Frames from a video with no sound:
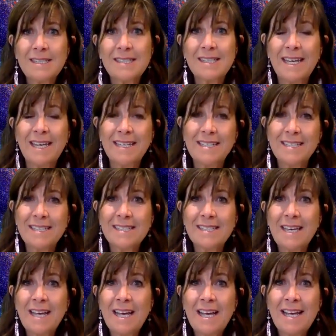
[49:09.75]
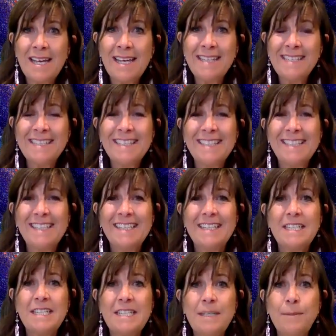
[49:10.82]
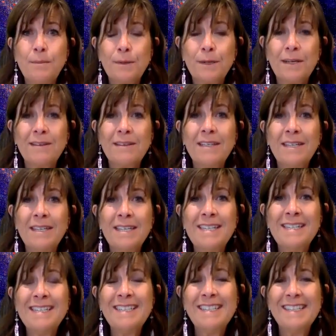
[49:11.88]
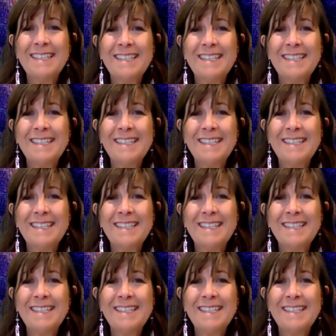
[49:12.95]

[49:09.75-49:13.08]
side to side. Deep breath in.